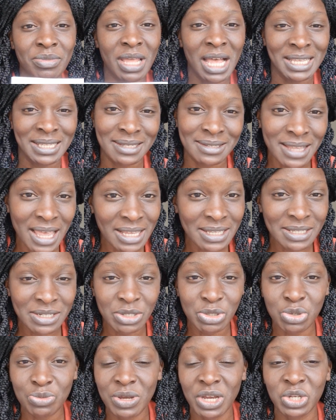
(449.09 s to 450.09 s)

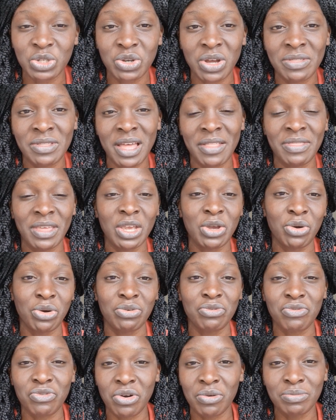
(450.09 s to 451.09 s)
assessed to make sure that they
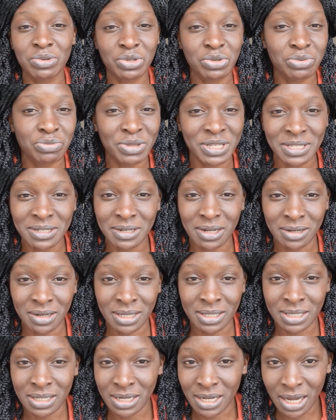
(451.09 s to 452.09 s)
conform to the
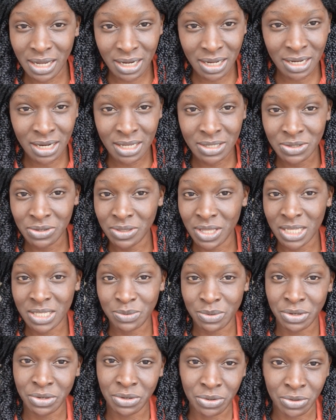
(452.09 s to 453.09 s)
standards in Canada. So that's
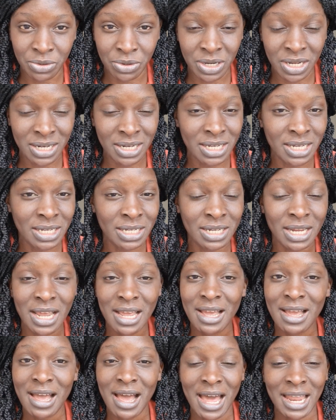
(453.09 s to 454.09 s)
what you're gonna need
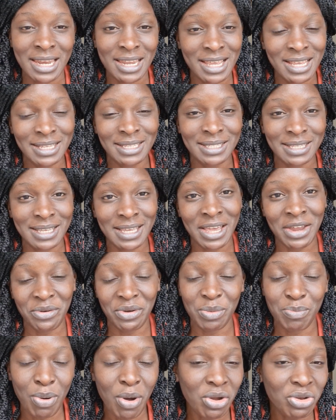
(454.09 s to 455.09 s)
an ECA
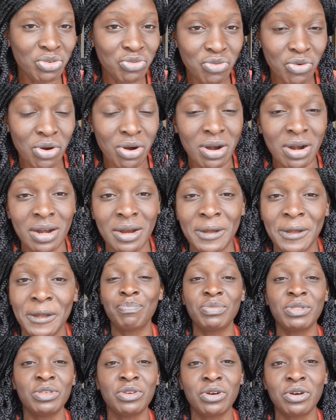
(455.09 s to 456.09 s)
report for.
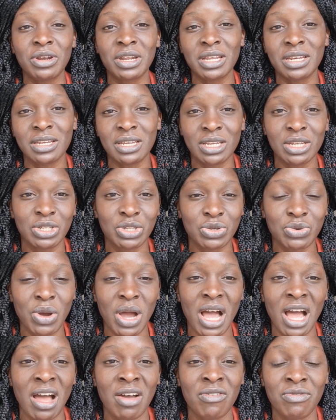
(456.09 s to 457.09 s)
You're gonna need to
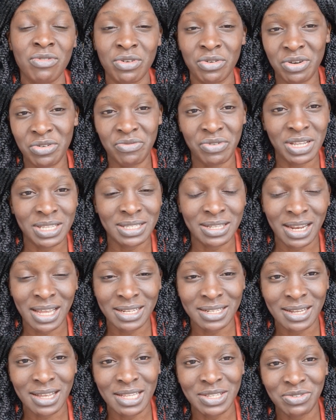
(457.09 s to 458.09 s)
have reference
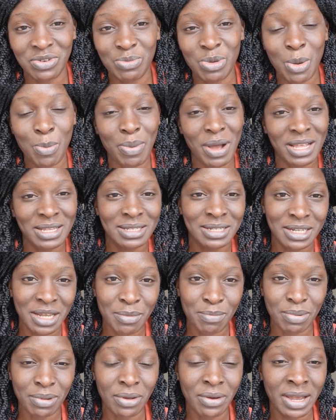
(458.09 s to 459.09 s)
letters from your past
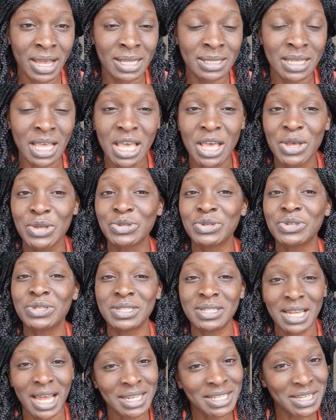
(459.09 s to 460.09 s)
employers. So
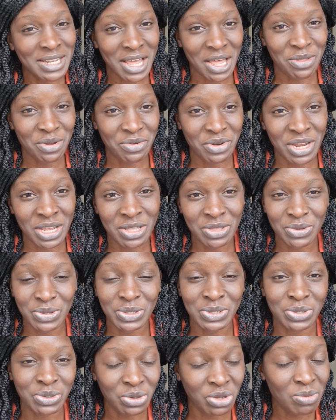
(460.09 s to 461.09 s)
start gathering those
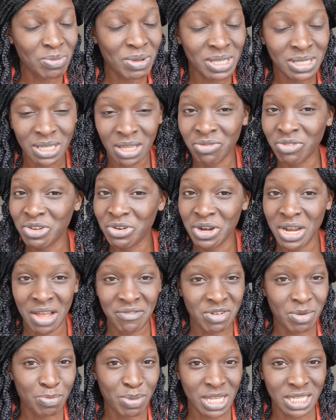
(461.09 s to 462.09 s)
documents. If you don't have
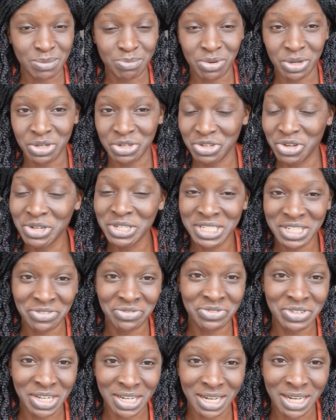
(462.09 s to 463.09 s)
a passport, you're
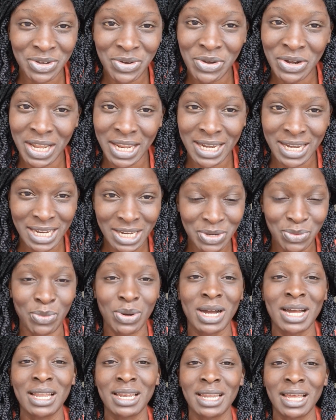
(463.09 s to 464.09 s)
definitely gonna need
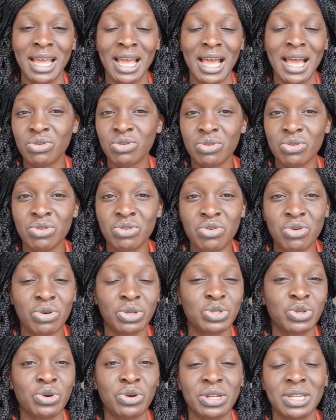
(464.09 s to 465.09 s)
one. You're
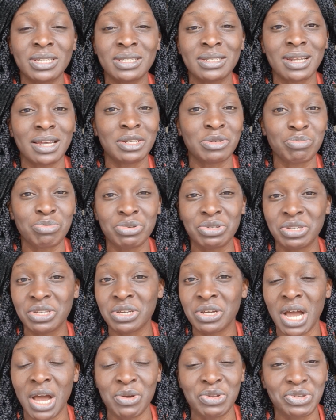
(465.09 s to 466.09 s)
also gonna start putting
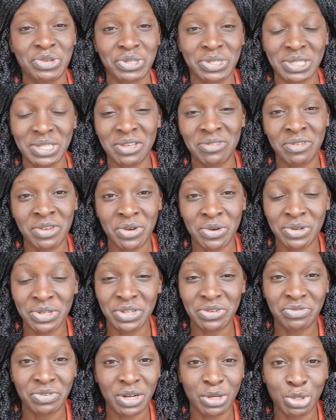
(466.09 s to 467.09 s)
out your CV on
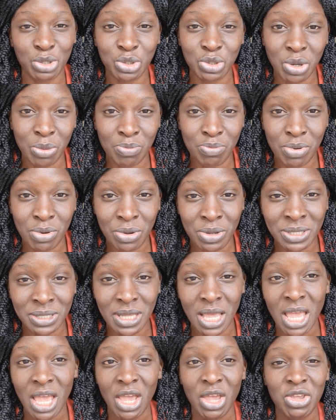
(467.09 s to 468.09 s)
different job boards.
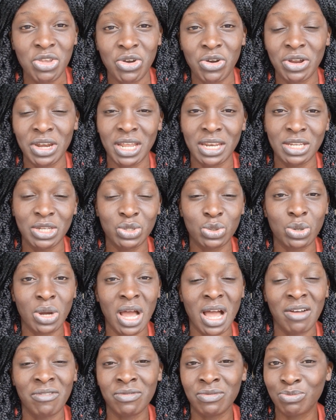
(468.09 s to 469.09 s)
You're gonna need to
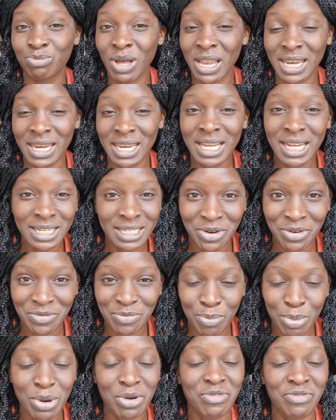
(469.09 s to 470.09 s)
have a LinkedIn
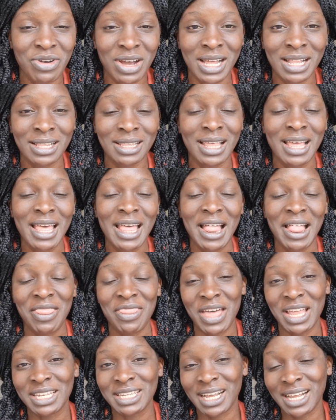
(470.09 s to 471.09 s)
profile
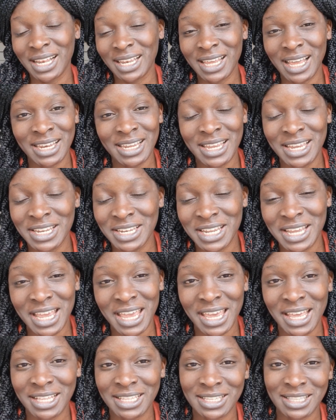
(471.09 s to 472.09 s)
that clearly
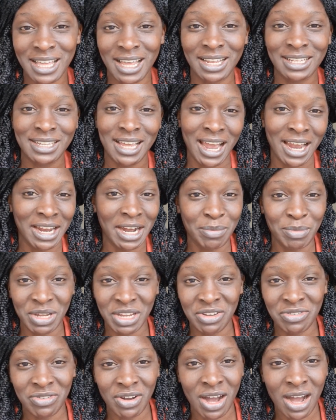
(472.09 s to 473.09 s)
indicates that I am
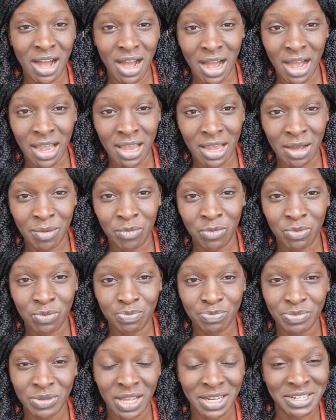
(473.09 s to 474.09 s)
Eva, I am
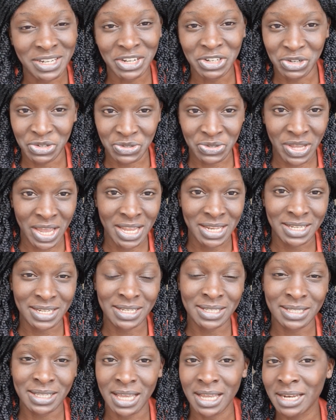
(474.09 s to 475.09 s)
a data
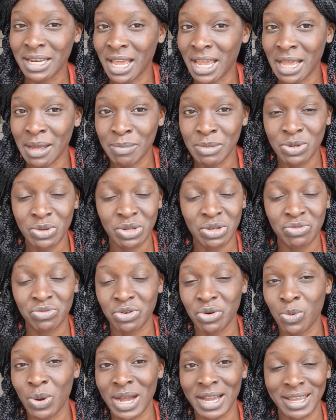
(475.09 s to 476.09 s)
scientist, and I am looking for
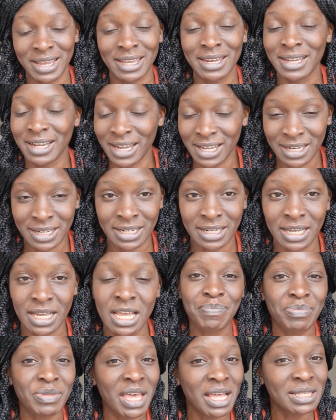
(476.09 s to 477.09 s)
work in Canada,
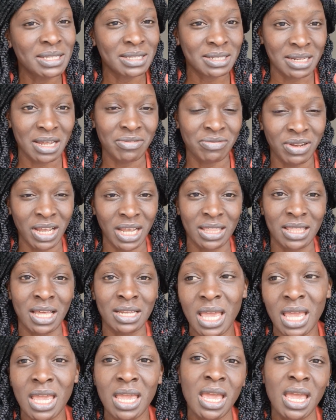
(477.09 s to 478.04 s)
and stuff like that.